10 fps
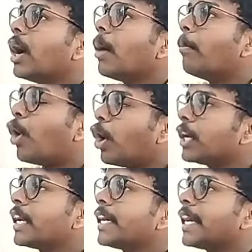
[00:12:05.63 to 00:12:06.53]

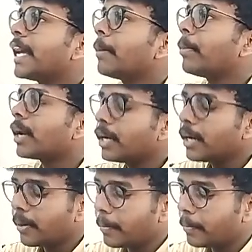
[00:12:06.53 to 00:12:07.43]
bonded laborer
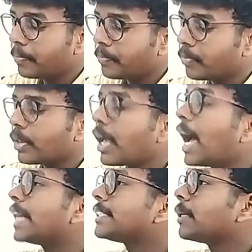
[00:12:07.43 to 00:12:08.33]

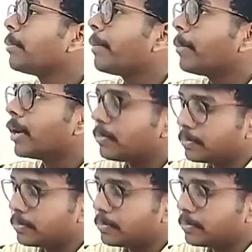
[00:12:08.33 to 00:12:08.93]
as a member.